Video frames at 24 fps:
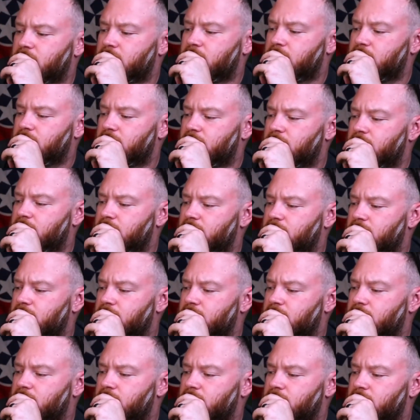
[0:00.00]

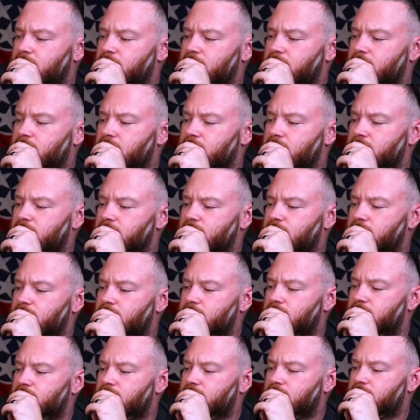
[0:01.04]

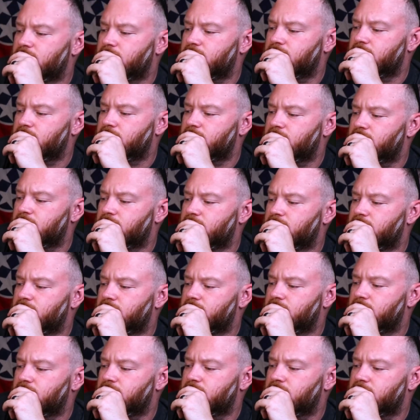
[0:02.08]

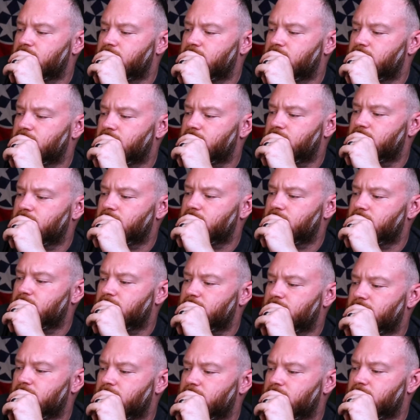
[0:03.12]

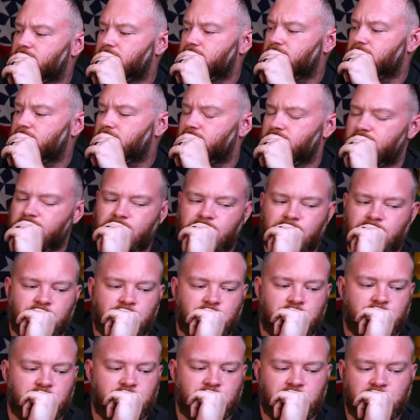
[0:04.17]

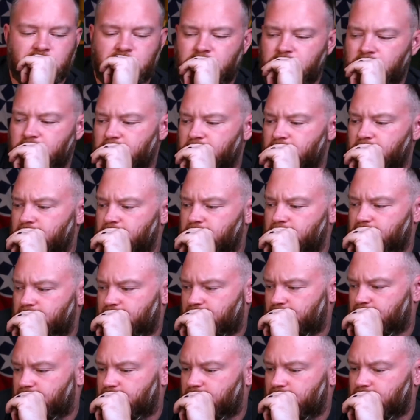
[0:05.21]

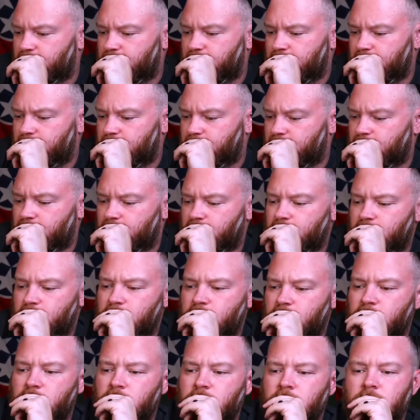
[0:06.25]

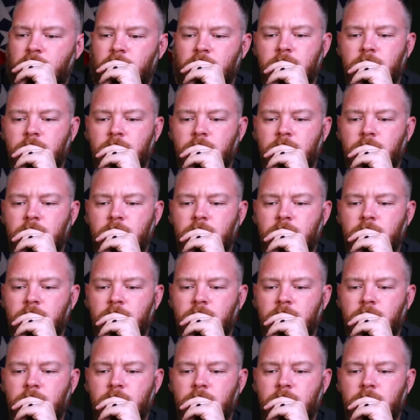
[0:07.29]
This person isn't speaking.